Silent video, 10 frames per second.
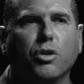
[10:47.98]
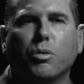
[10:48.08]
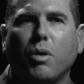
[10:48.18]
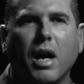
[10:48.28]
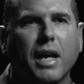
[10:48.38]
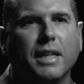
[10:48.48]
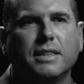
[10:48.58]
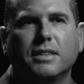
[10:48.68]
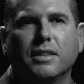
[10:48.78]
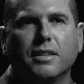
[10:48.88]
you know, the
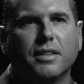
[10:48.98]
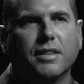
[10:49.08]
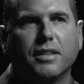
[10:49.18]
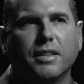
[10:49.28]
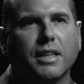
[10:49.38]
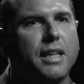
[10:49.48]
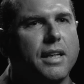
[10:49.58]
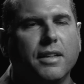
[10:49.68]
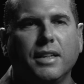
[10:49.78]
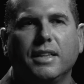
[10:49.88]
riots, the, the, the
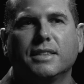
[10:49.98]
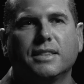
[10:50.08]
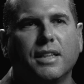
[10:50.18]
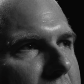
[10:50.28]
killings.